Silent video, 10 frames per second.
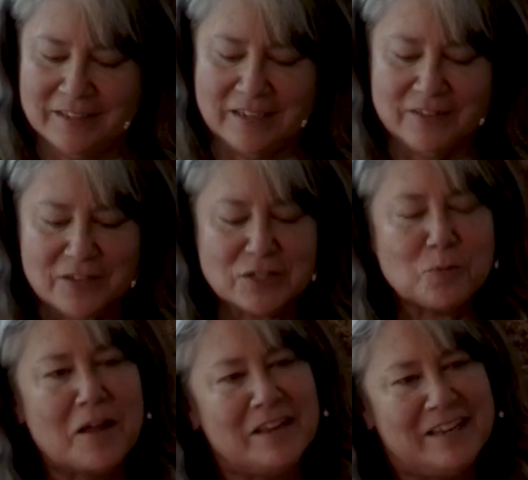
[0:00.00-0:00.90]
In this
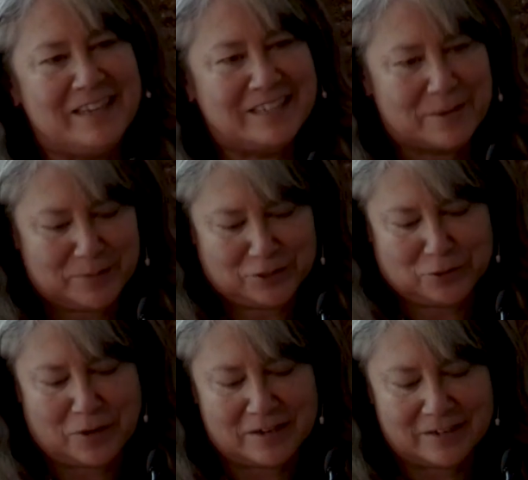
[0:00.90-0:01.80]
way, he
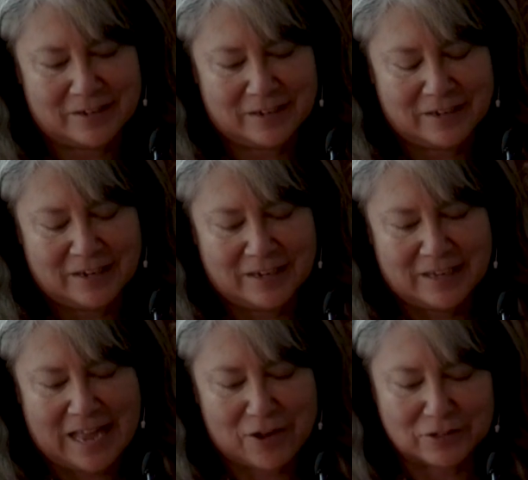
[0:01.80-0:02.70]
demonstrated
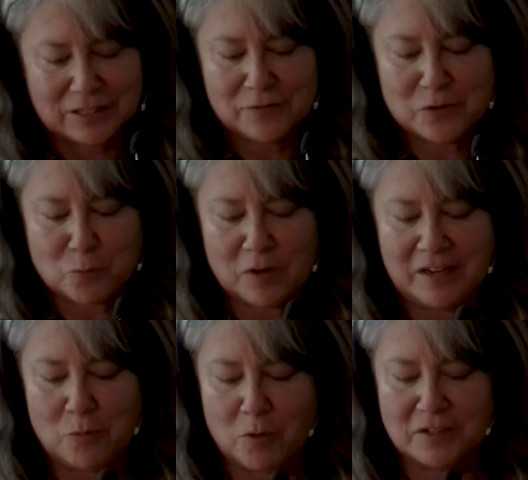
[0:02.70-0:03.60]
how to live in what
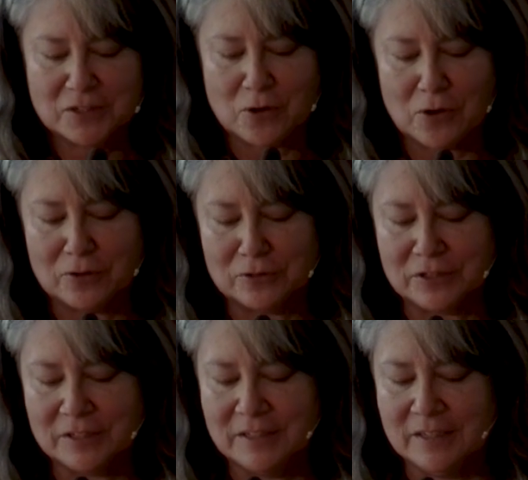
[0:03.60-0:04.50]
he once
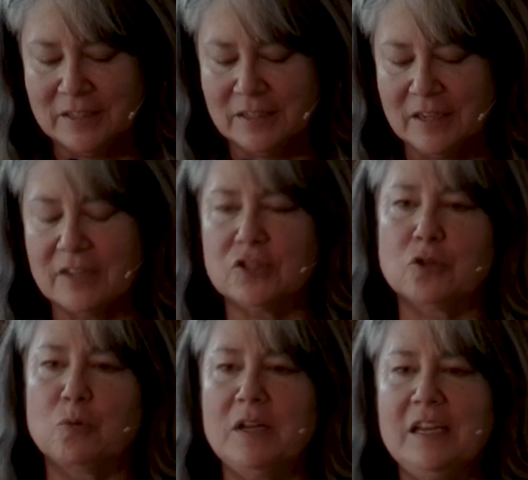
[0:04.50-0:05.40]
called a
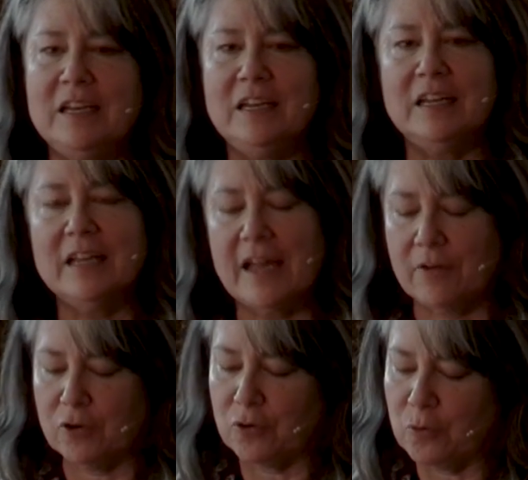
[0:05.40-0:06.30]
serene
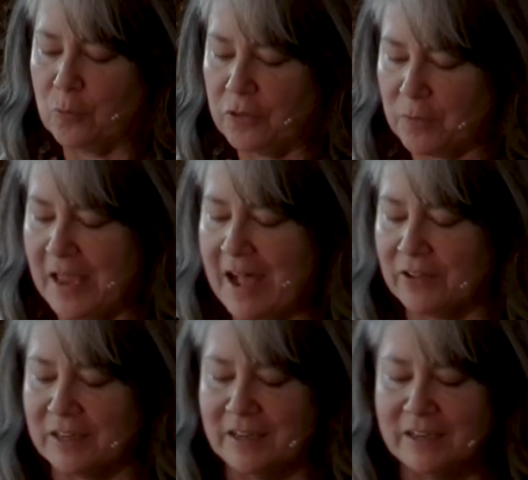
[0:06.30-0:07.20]
encounter with
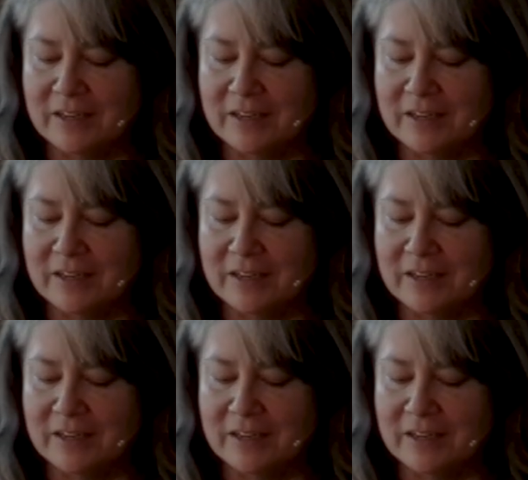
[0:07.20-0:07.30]
reality,